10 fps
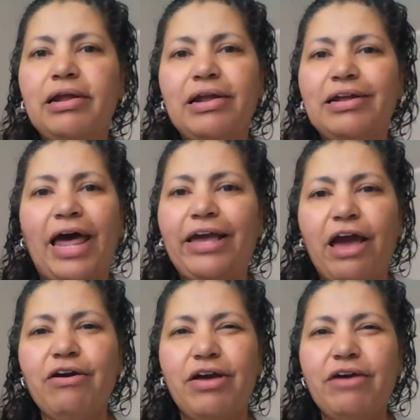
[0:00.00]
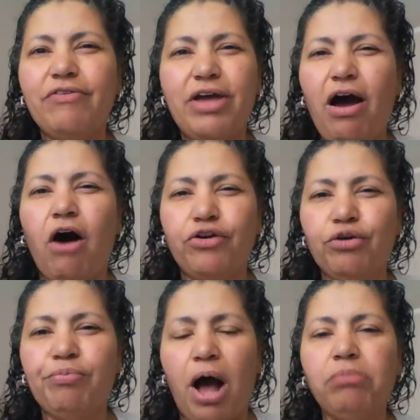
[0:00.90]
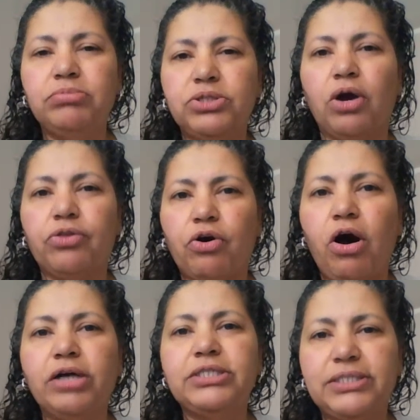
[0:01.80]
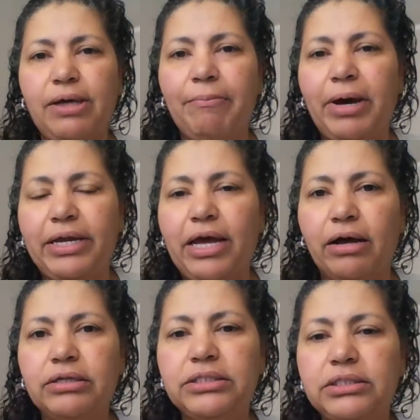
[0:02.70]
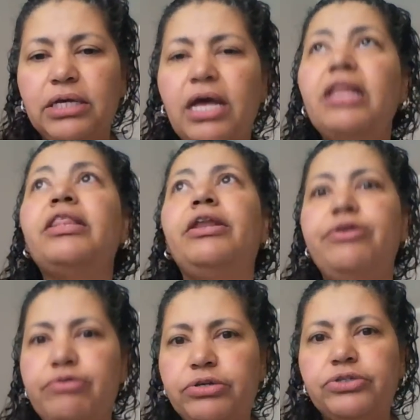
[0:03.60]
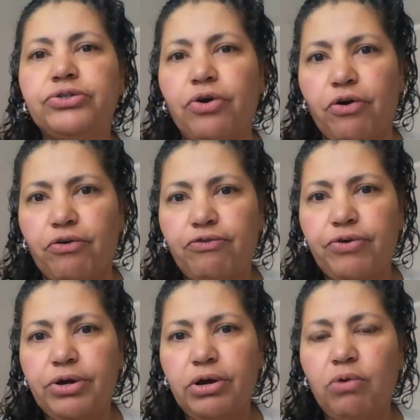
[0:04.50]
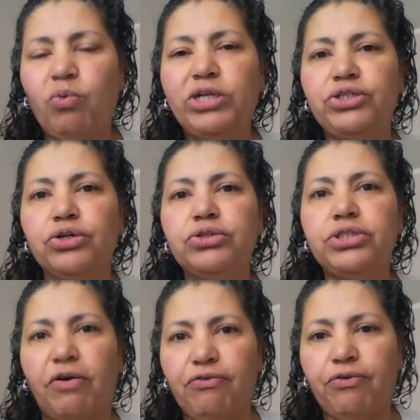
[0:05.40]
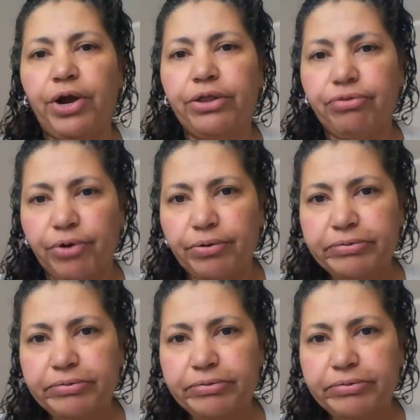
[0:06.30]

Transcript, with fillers: like eh, eh, all your problems are the cause of somebody else, then you deserve what you're suffering through.